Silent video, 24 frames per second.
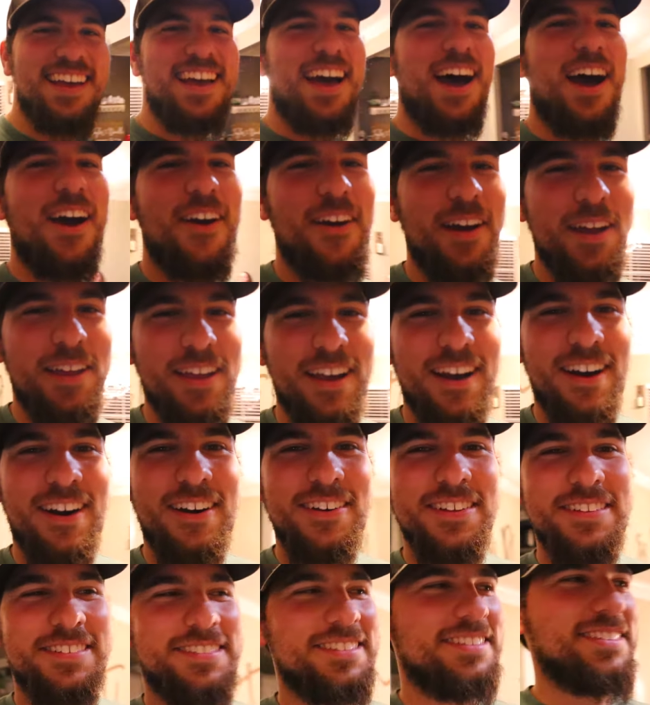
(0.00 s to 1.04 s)
All right,
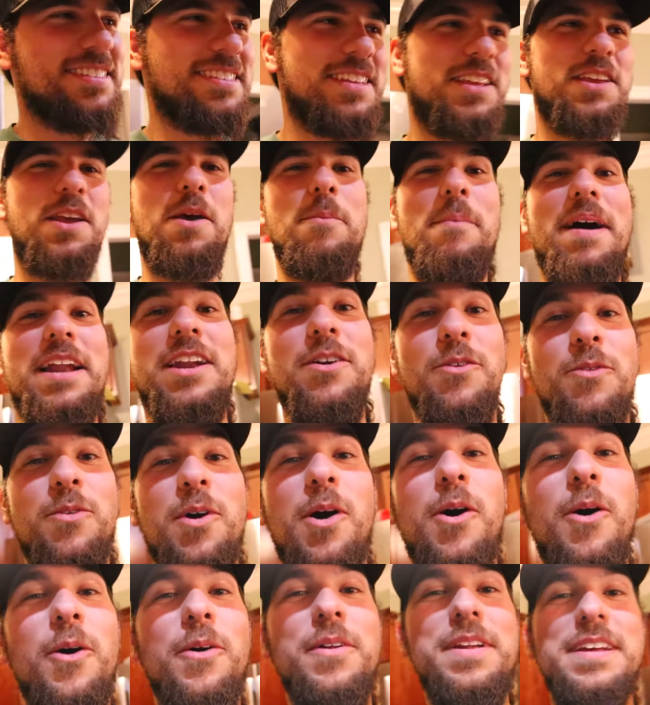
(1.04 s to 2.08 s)
y'all. About to
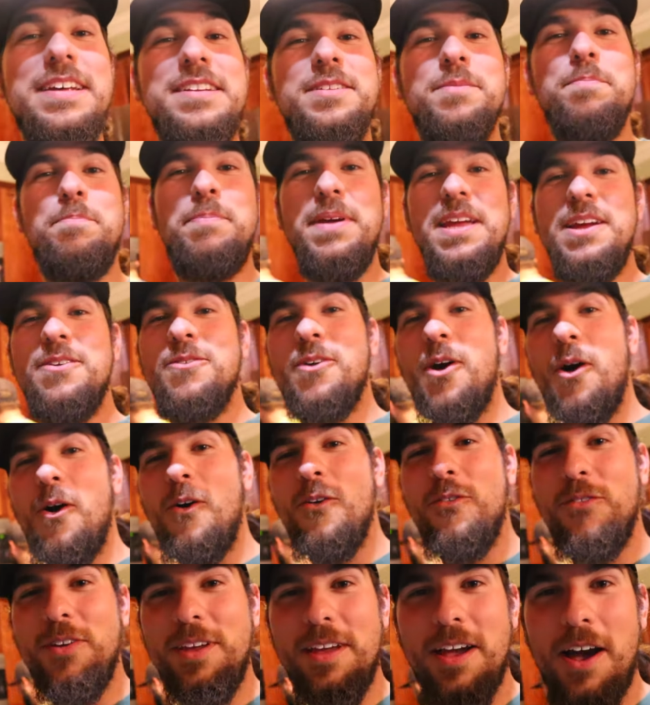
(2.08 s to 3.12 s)
roll this
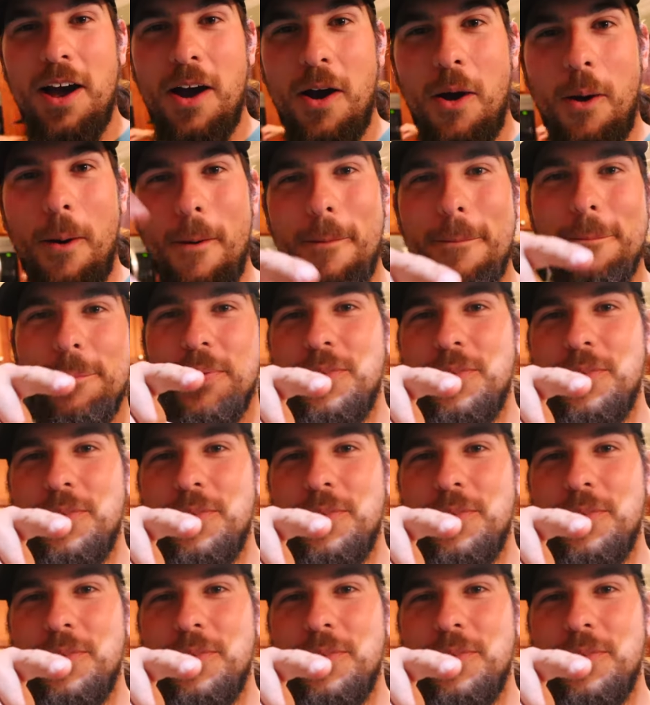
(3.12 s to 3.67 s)
B-roll for y'all.